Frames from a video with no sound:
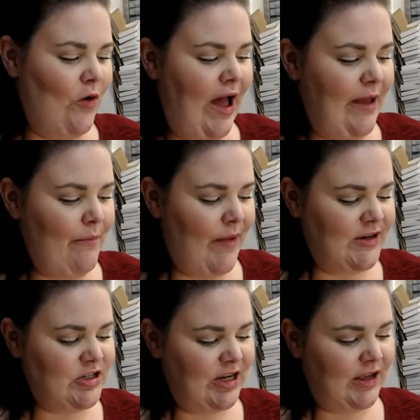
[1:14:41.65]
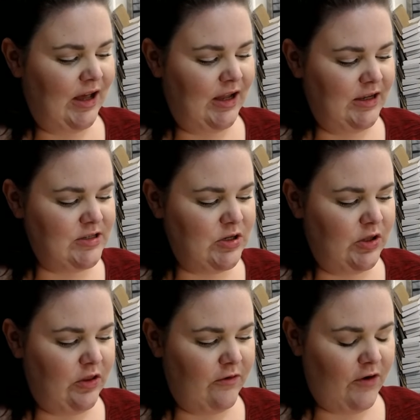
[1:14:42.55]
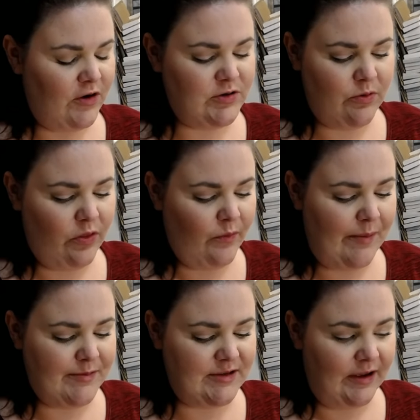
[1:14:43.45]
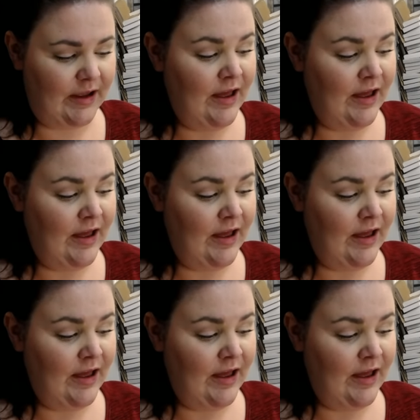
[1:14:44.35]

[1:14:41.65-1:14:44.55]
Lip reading: a matching colour to the photo on the website.